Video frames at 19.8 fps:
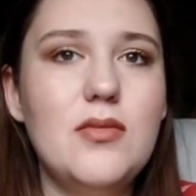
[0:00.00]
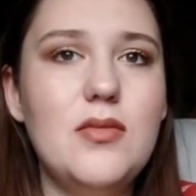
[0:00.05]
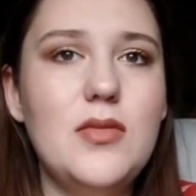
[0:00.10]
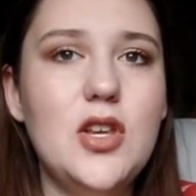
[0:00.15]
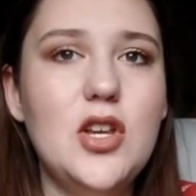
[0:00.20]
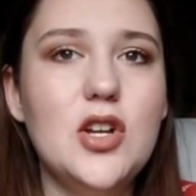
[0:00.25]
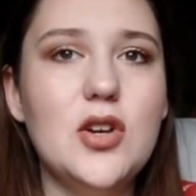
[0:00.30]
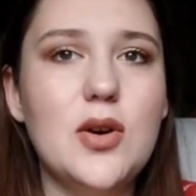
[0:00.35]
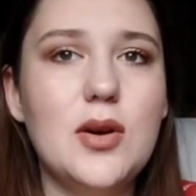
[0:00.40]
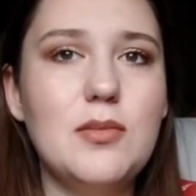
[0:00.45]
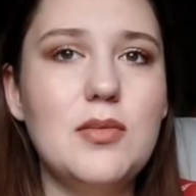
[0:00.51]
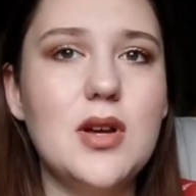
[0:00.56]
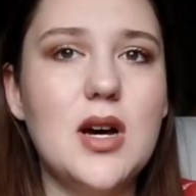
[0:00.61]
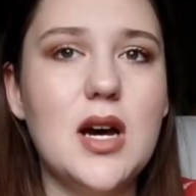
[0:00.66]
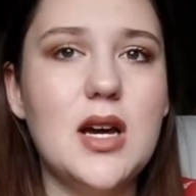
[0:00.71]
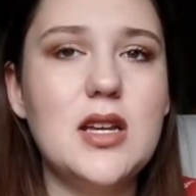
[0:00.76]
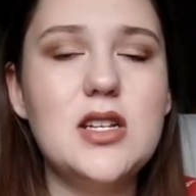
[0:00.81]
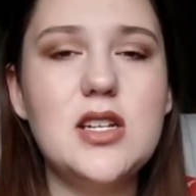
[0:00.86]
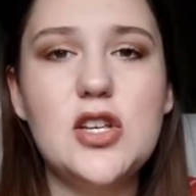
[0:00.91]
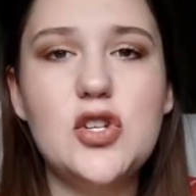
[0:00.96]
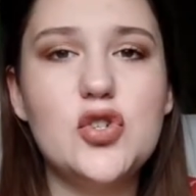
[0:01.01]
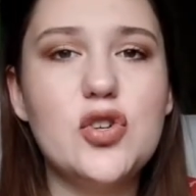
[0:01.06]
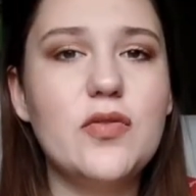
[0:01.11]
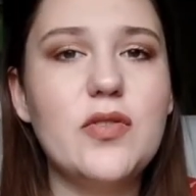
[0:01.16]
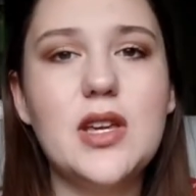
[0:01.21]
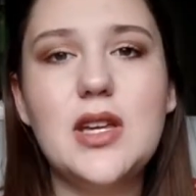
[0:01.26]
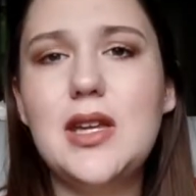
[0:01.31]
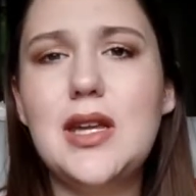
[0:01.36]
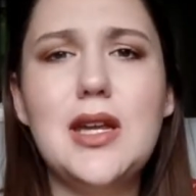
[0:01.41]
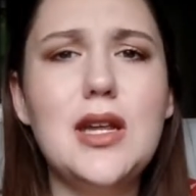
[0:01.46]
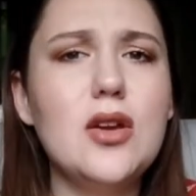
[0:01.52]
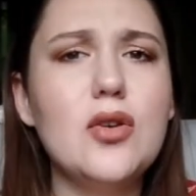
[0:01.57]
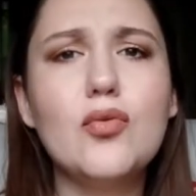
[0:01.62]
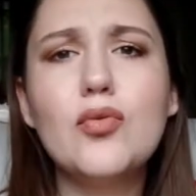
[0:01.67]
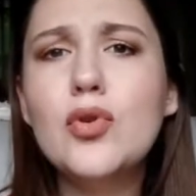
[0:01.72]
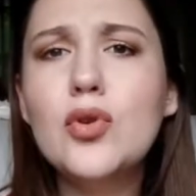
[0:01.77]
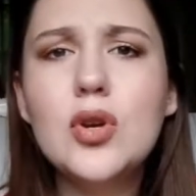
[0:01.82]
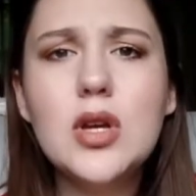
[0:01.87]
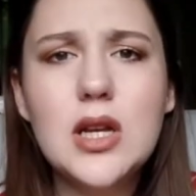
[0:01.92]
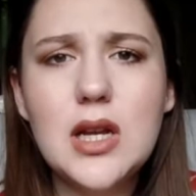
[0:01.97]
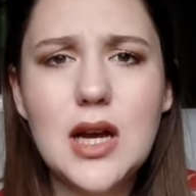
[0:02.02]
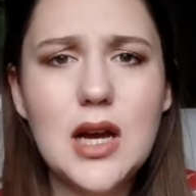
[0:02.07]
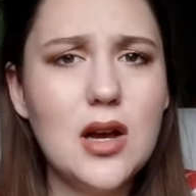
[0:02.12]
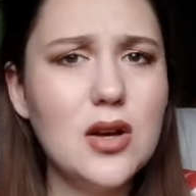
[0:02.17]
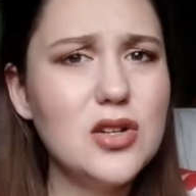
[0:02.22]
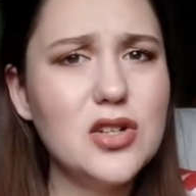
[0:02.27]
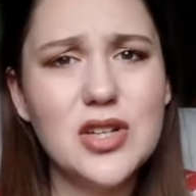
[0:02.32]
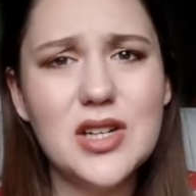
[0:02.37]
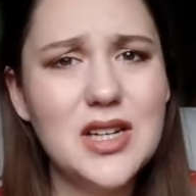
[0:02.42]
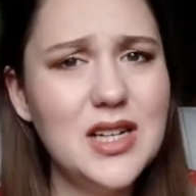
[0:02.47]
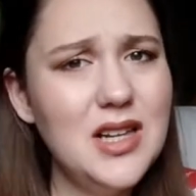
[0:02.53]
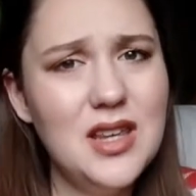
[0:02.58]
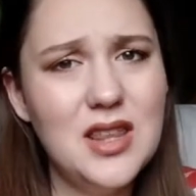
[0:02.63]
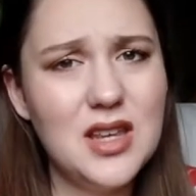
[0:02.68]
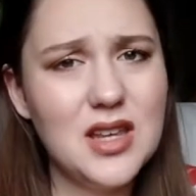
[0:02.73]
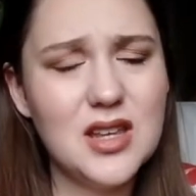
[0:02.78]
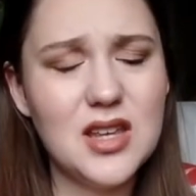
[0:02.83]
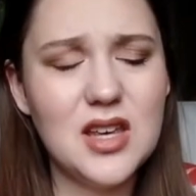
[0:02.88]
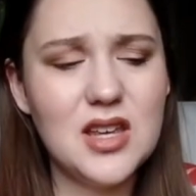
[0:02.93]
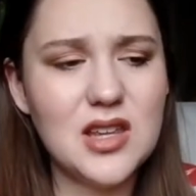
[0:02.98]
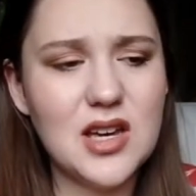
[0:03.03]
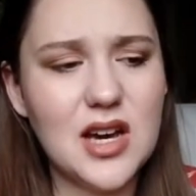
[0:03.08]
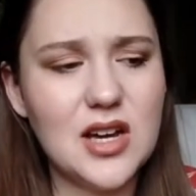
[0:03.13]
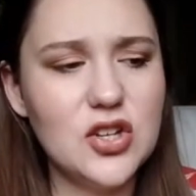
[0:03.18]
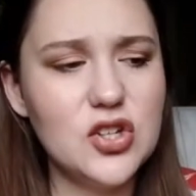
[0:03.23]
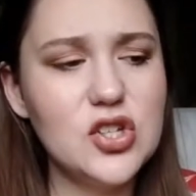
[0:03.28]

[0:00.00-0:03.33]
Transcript: you know, I'm not in danger of like needing a root canal or anything like that.